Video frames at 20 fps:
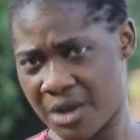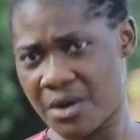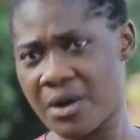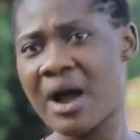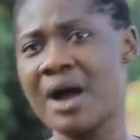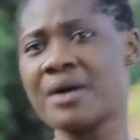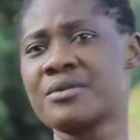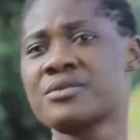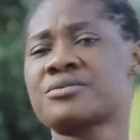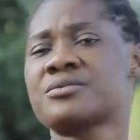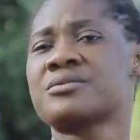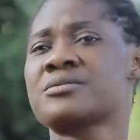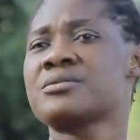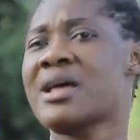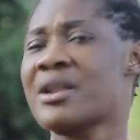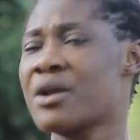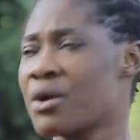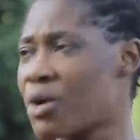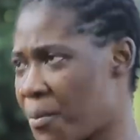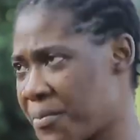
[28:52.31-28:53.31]
They go
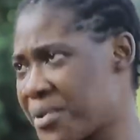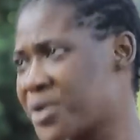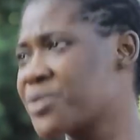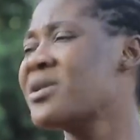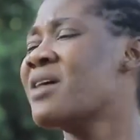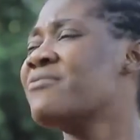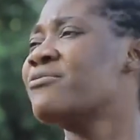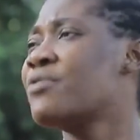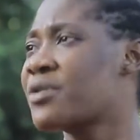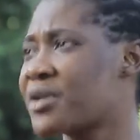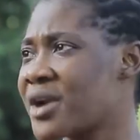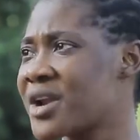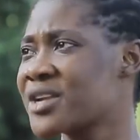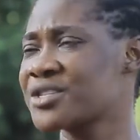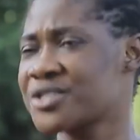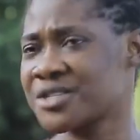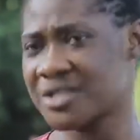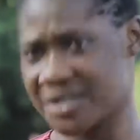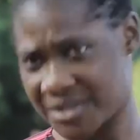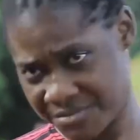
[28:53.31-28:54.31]
house. I don't come pick you now for
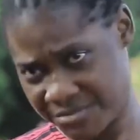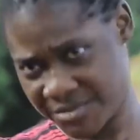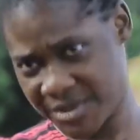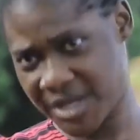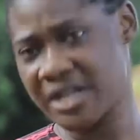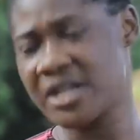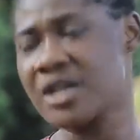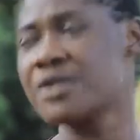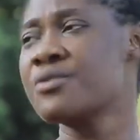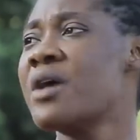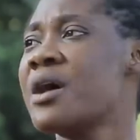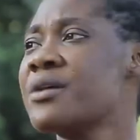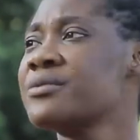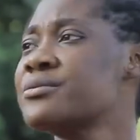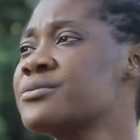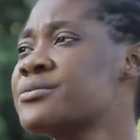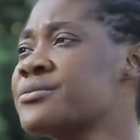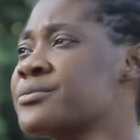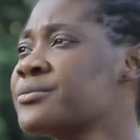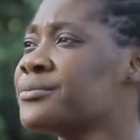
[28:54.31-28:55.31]
crutch. Begin they go
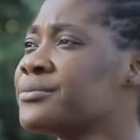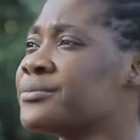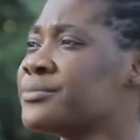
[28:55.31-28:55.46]
house.